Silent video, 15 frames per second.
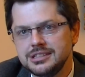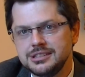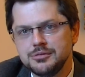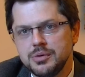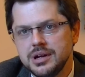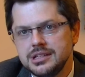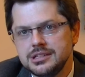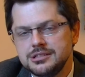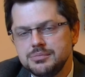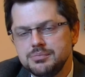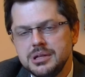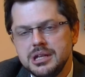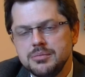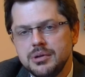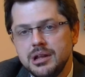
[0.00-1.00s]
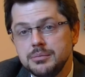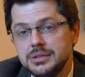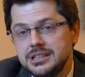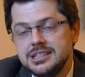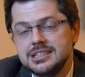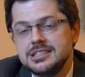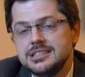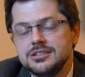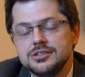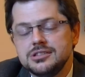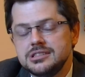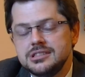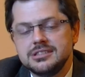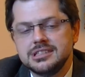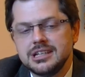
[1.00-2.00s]
Once people, but this is not
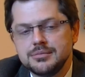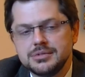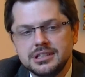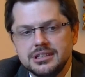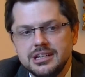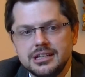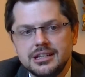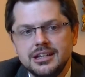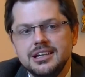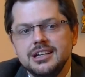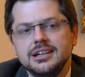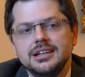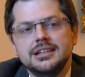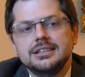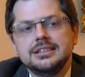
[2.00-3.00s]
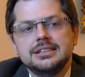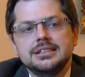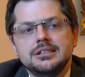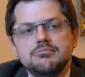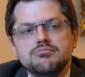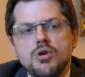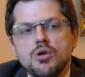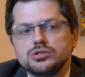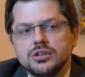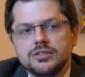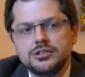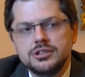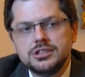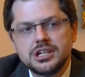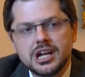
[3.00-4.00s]
something that most
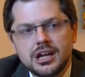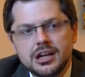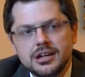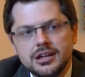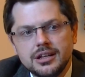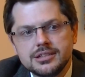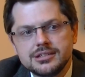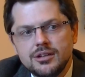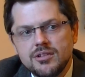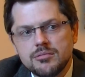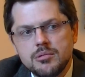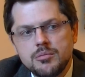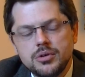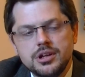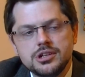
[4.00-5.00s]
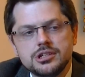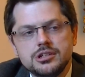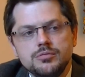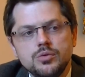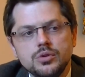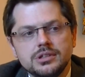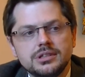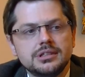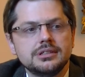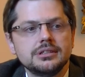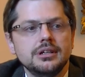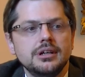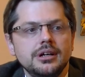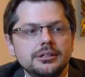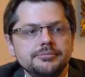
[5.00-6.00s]
of the Czech and Slovak population would
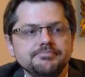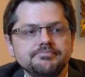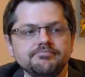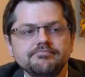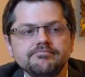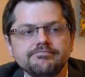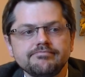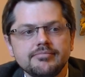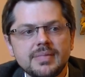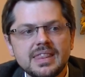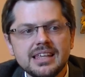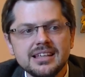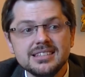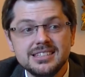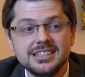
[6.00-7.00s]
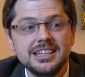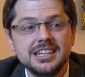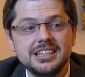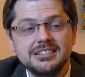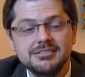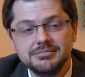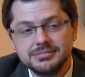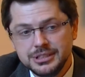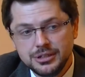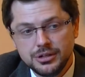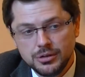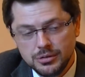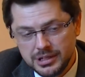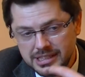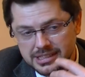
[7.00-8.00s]
see,
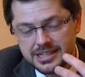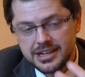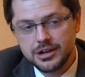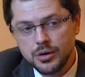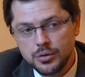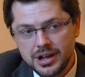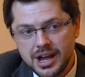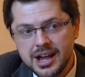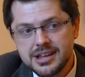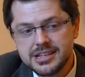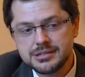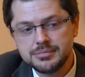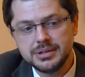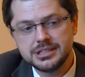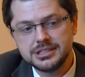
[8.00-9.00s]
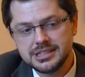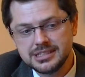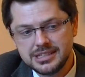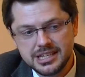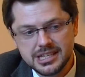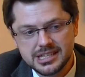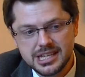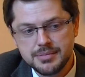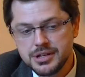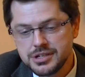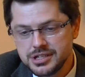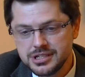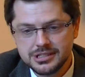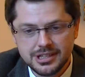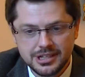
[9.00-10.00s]
in their own eyes, but just these
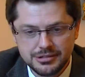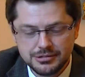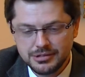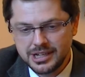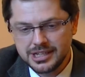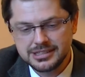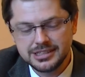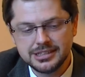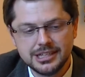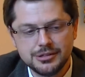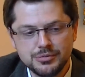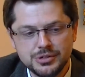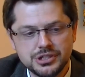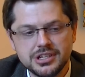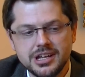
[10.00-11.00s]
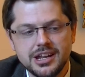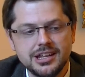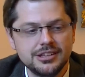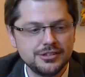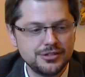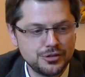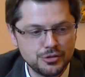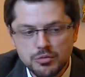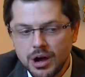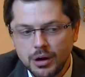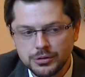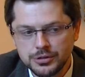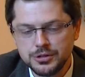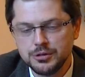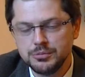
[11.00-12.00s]
images, and I think that we share it
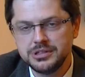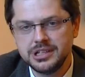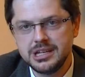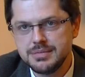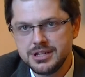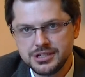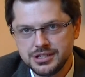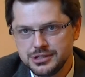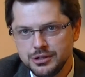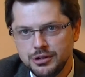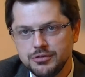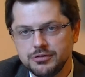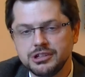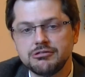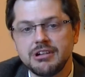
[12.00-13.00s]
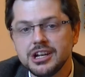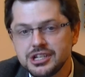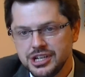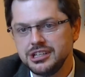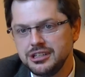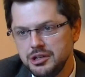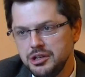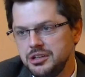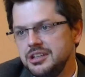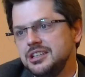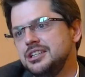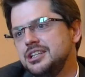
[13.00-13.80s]
throughout Europe, the images of crushing the